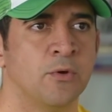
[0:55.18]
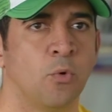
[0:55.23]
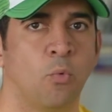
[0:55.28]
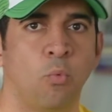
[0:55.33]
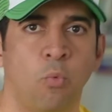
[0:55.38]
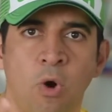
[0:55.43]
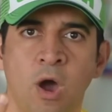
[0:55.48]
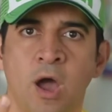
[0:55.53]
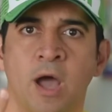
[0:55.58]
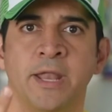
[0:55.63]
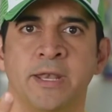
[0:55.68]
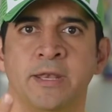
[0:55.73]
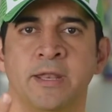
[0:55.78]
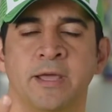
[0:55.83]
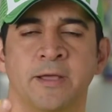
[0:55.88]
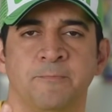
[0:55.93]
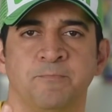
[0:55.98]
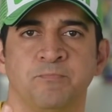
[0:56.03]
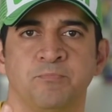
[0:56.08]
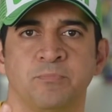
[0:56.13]

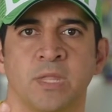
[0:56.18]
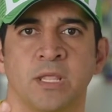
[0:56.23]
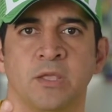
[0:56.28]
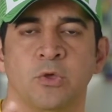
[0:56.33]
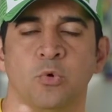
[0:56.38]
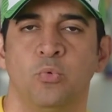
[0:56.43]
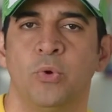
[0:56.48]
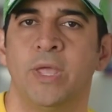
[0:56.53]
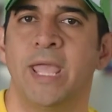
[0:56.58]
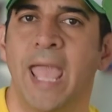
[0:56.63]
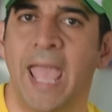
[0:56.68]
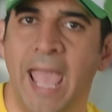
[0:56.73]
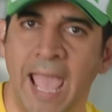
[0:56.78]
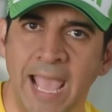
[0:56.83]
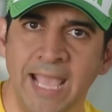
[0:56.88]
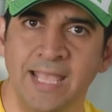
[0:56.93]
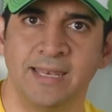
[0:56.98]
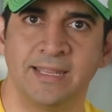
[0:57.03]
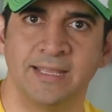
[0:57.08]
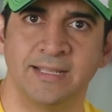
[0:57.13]
One, we
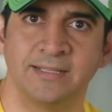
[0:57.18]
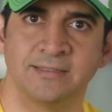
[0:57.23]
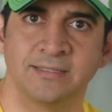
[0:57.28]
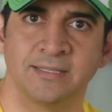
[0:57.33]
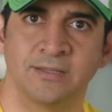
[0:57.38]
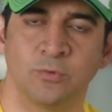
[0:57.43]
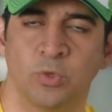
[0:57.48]
hate it